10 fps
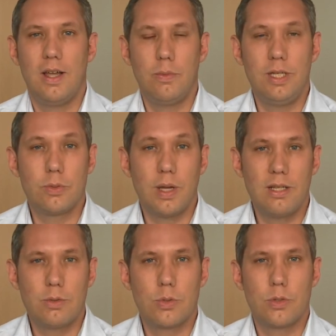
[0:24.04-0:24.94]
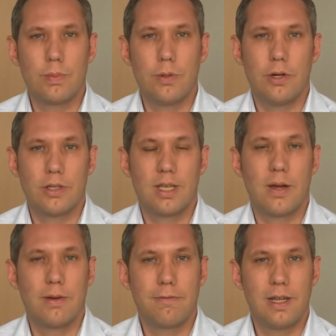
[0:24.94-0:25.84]
We try to
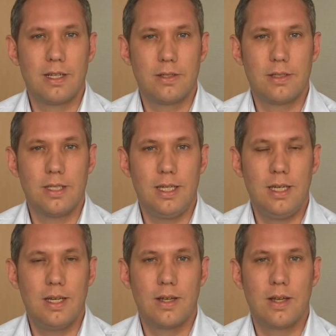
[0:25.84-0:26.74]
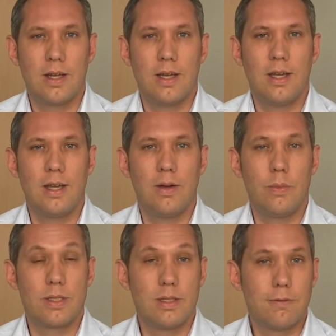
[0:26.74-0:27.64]
support our faculty
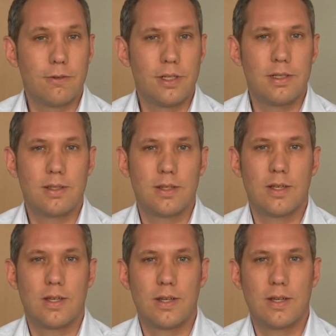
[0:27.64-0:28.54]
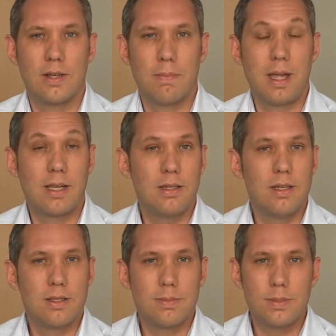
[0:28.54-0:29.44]
with different
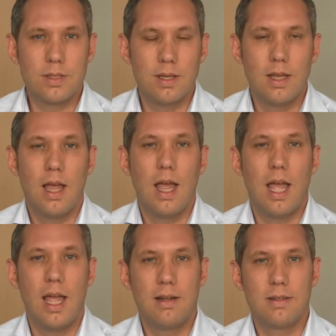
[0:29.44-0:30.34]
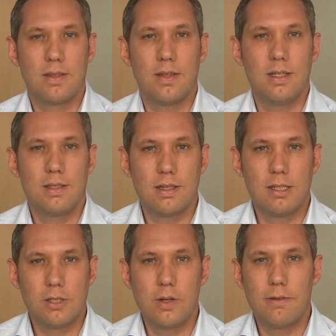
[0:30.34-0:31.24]
mechanisms, and the
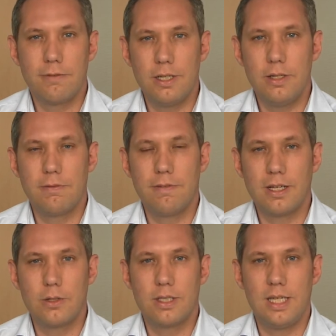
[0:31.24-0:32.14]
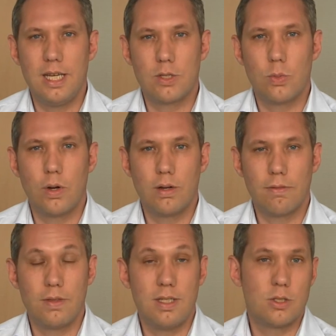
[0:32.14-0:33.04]
International Affiliate Faculty is
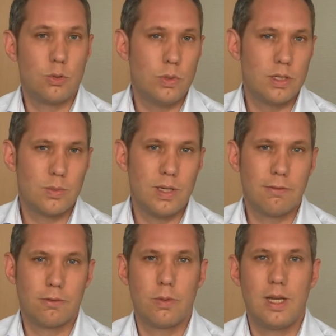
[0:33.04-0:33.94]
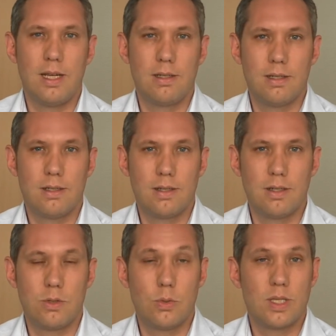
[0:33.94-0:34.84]
one of these tools we have
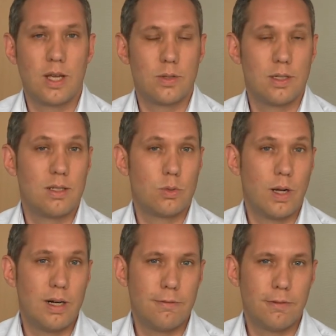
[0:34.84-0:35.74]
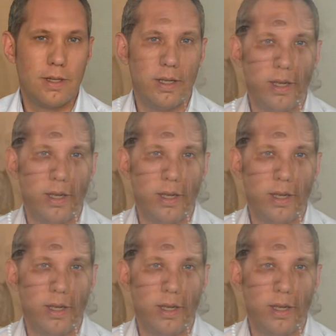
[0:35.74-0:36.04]
created in 2012.